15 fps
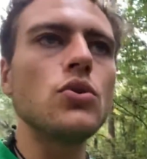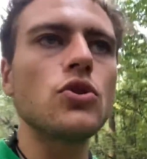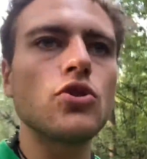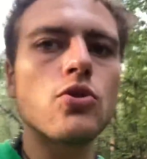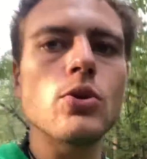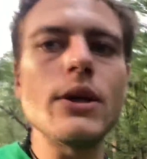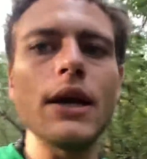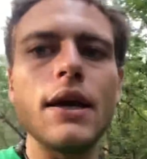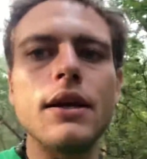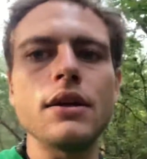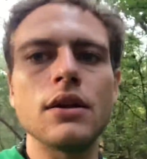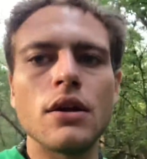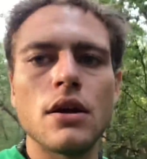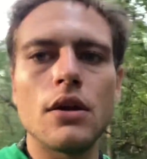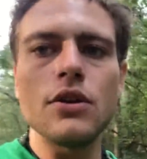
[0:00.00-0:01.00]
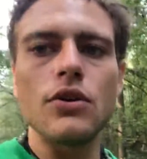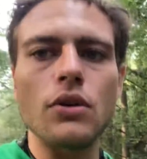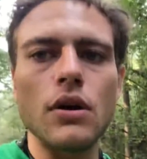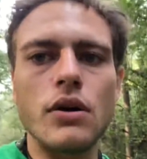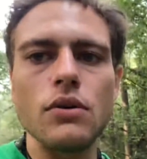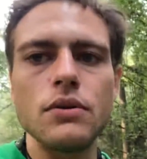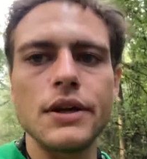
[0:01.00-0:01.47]
create your
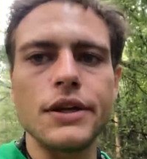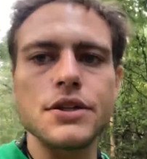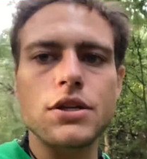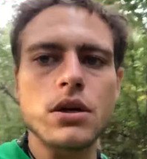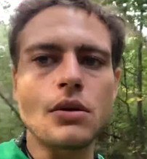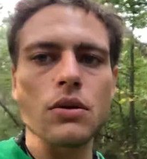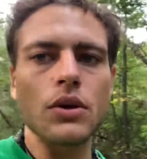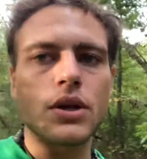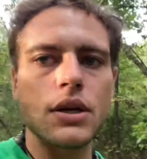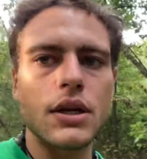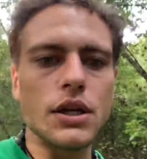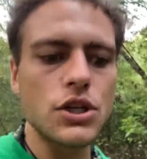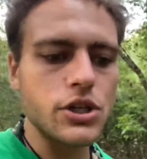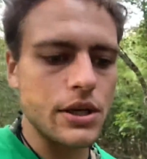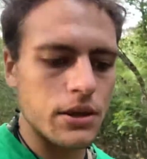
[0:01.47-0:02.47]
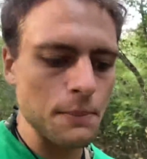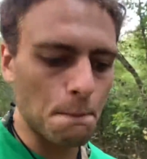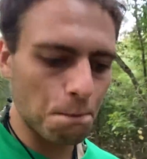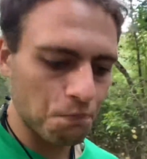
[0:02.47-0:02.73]
own internal condition.